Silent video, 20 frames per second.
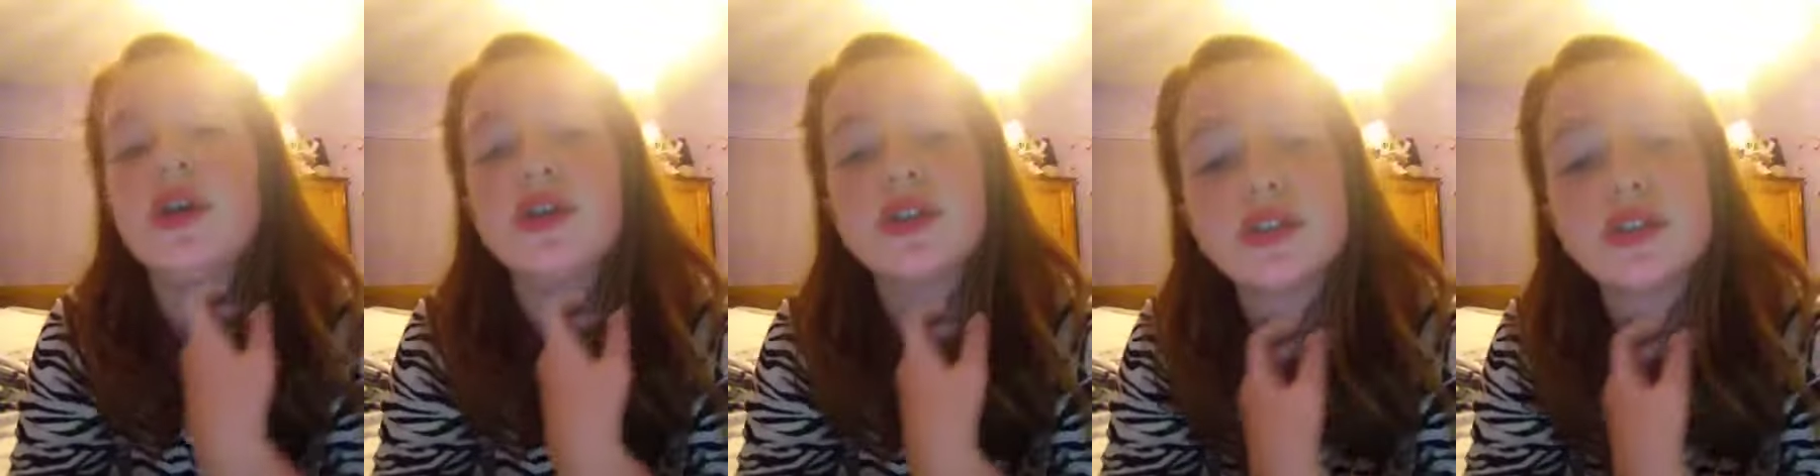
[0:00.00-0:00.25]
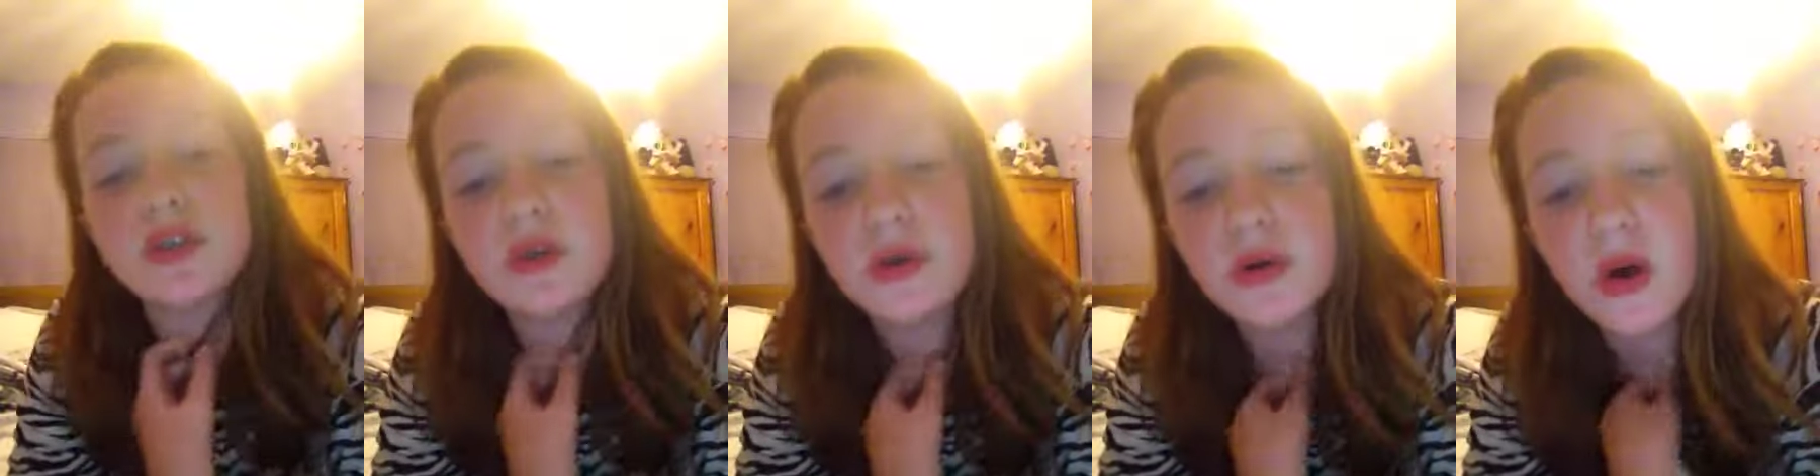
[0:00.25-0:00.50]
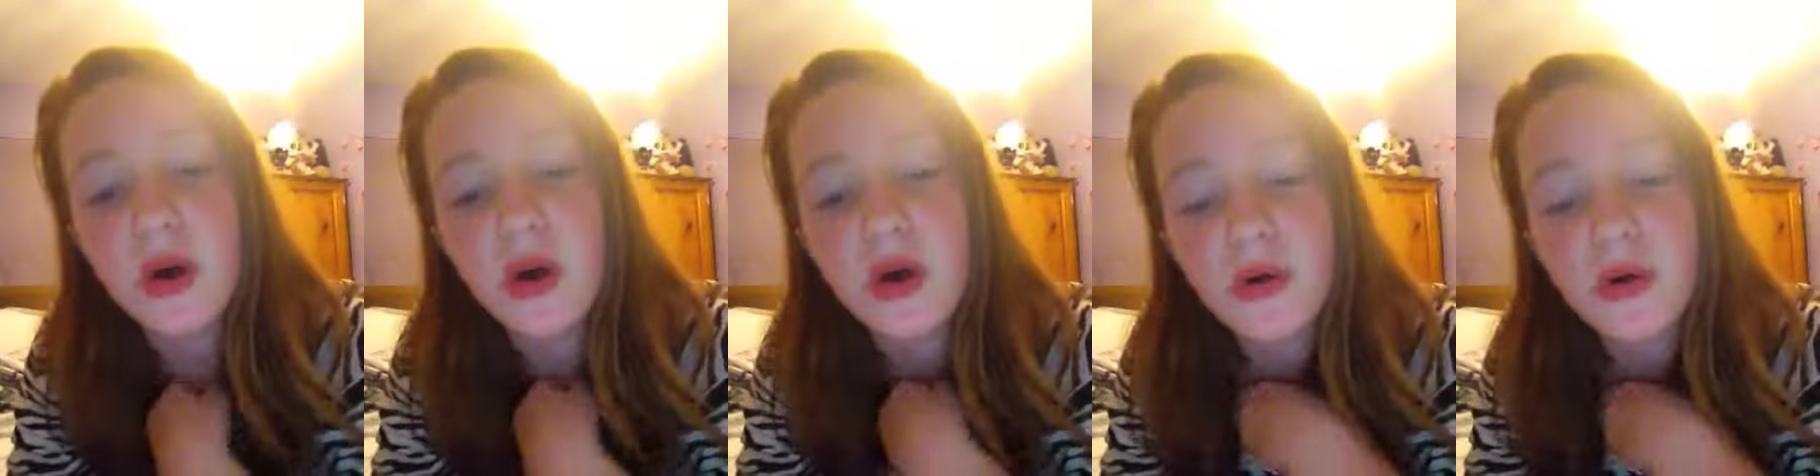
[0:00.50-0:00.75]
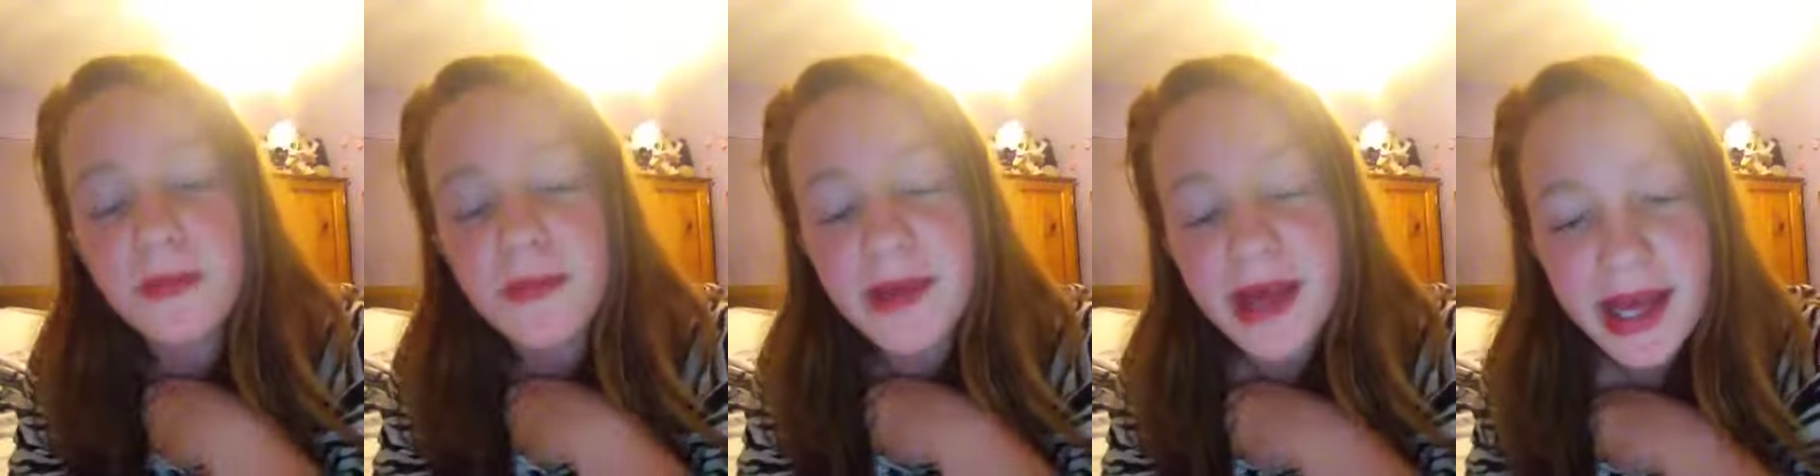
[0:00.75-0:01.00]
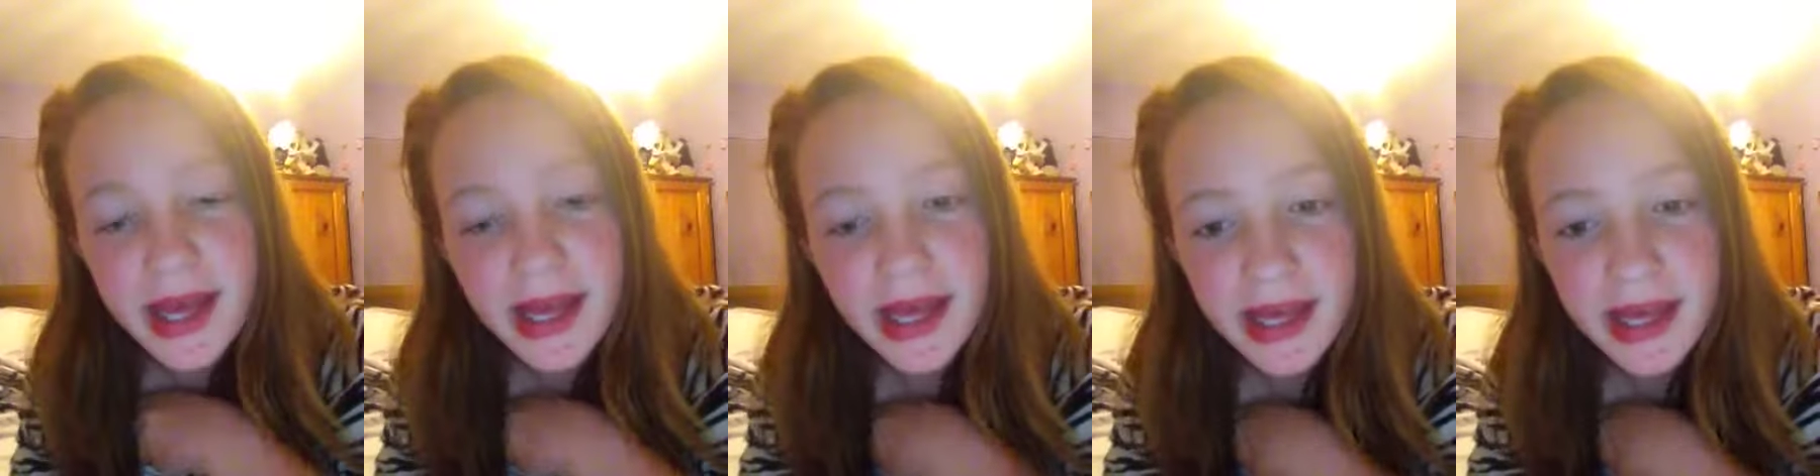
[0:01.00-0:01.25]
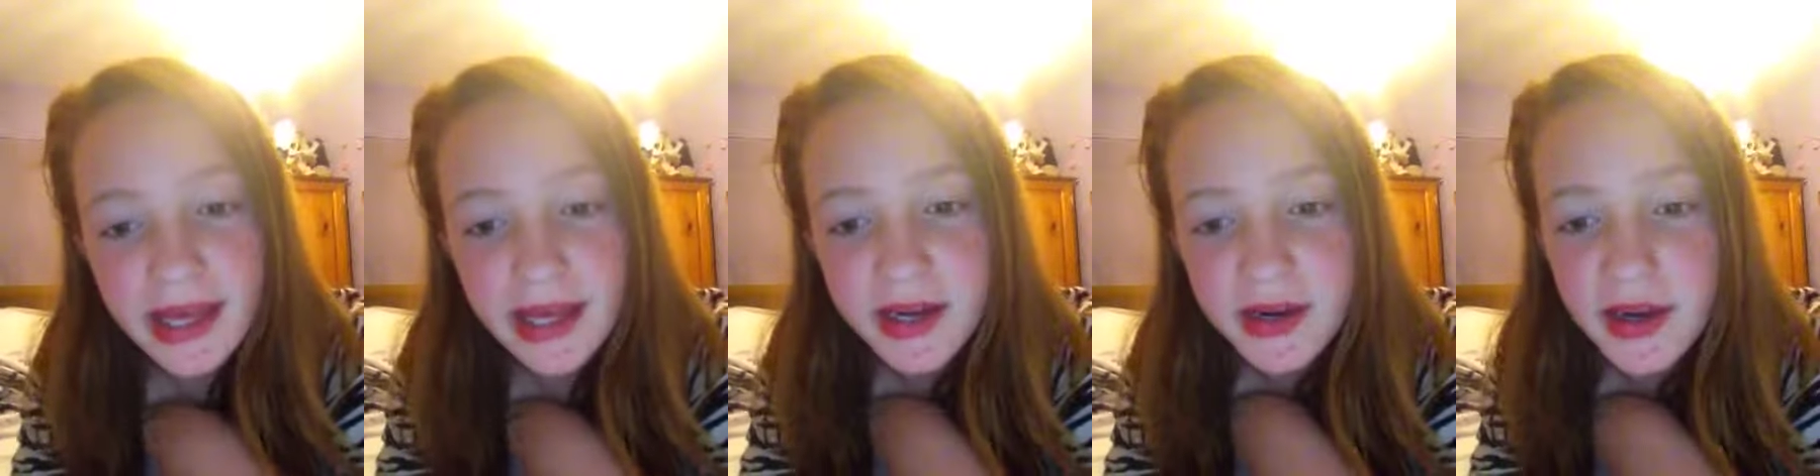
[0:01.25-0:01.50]
So hold my
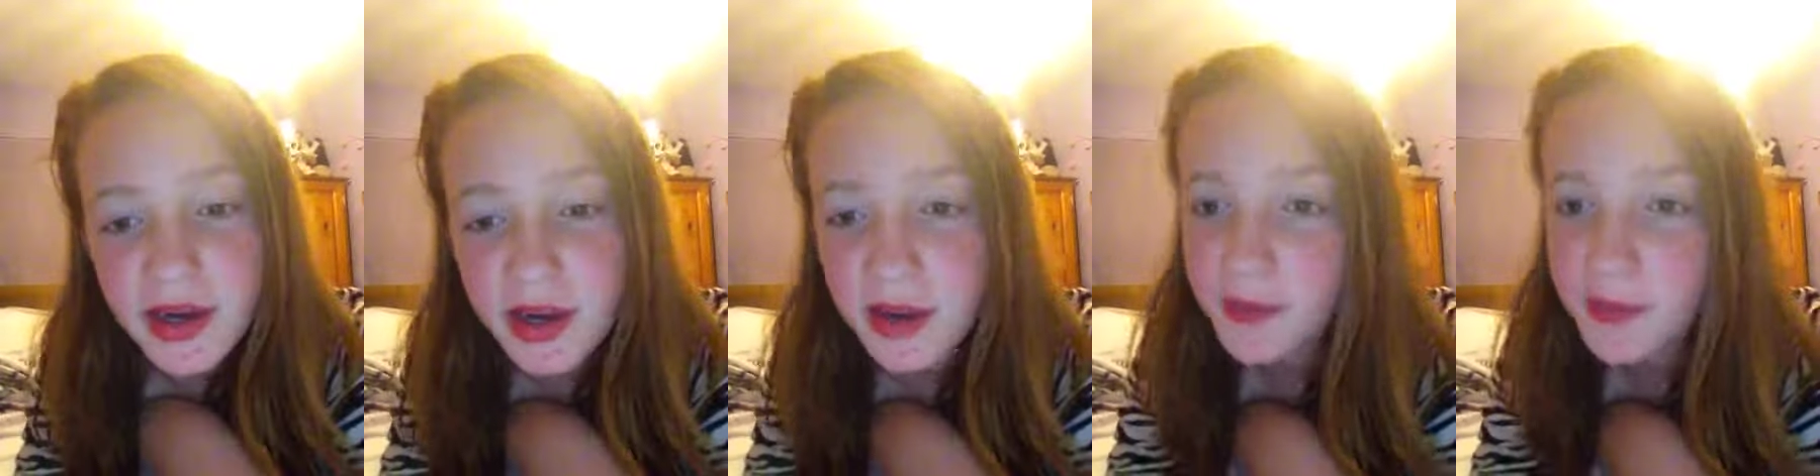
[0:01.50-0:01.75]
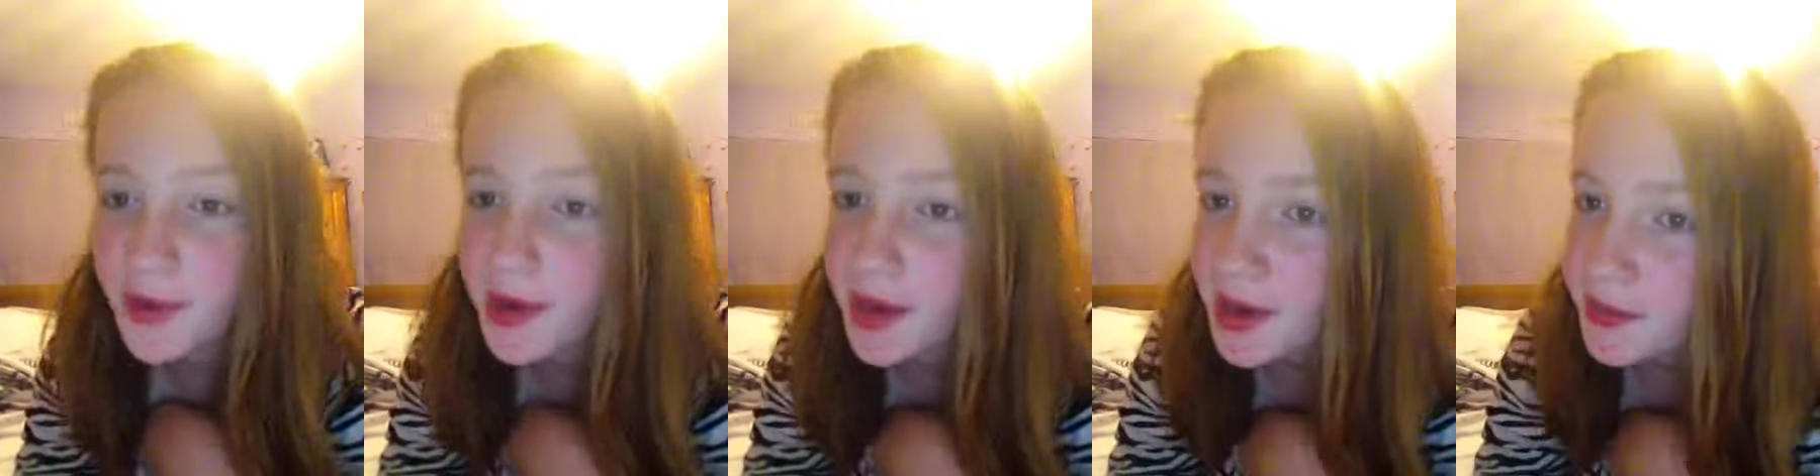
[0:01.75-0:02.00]
hand over,